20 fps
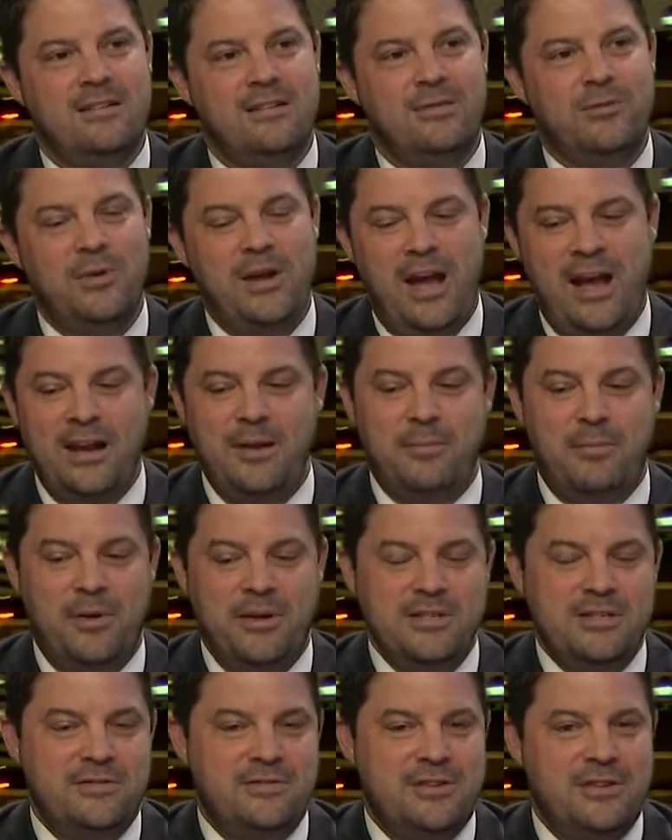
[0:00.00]
We ate a
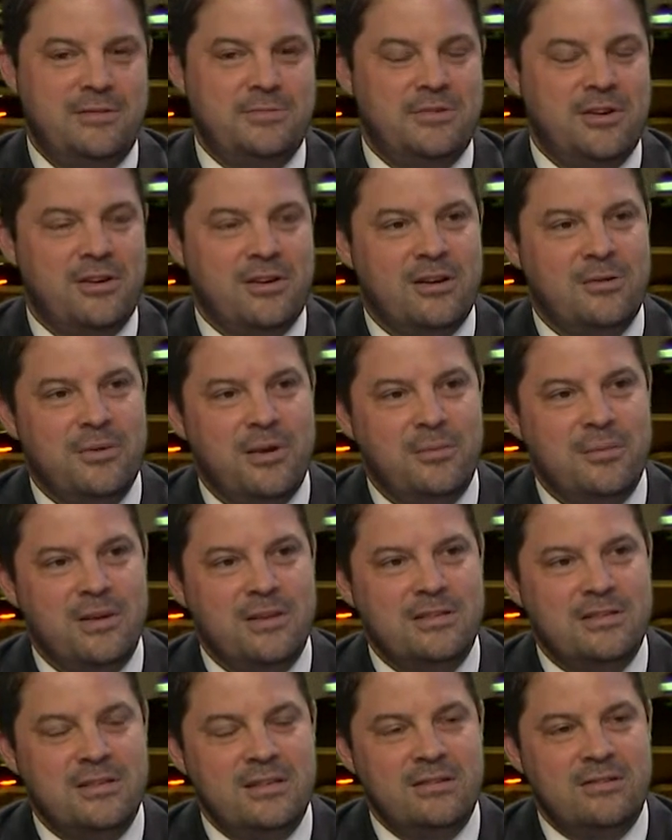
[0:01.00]
bunch of it up talking about
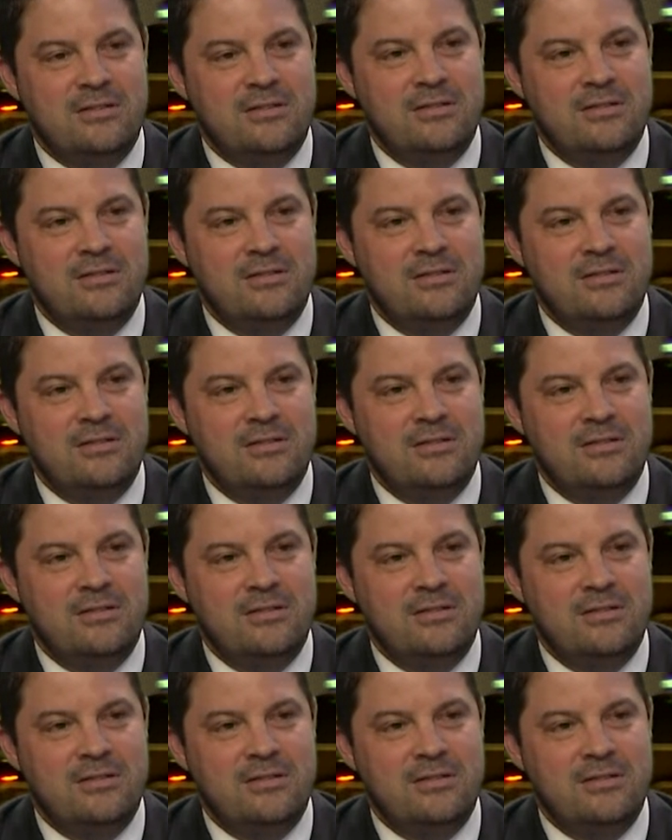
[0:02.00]
Manziel.